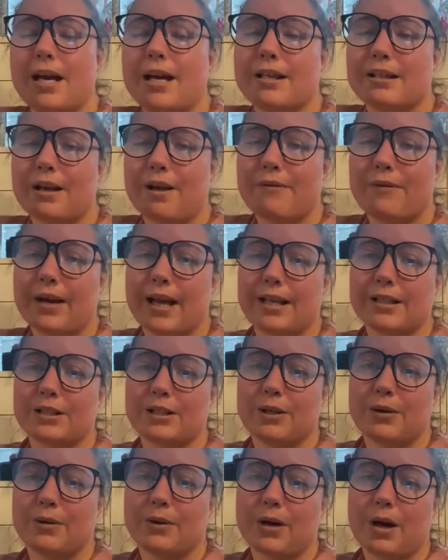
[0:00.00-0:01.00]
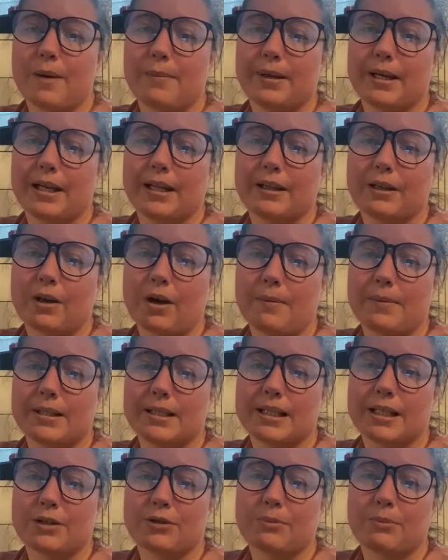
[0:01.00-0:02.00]
Don't forget to comment in the comment
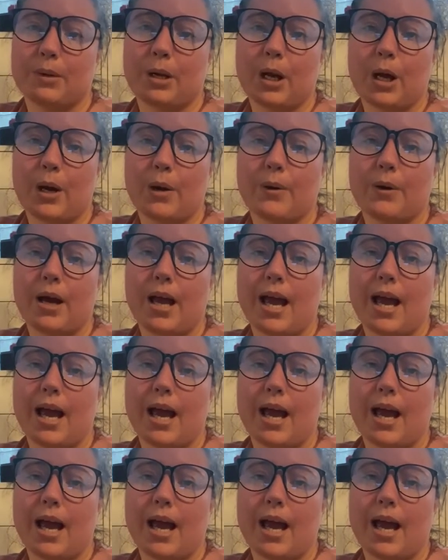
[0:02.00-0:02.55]
section below.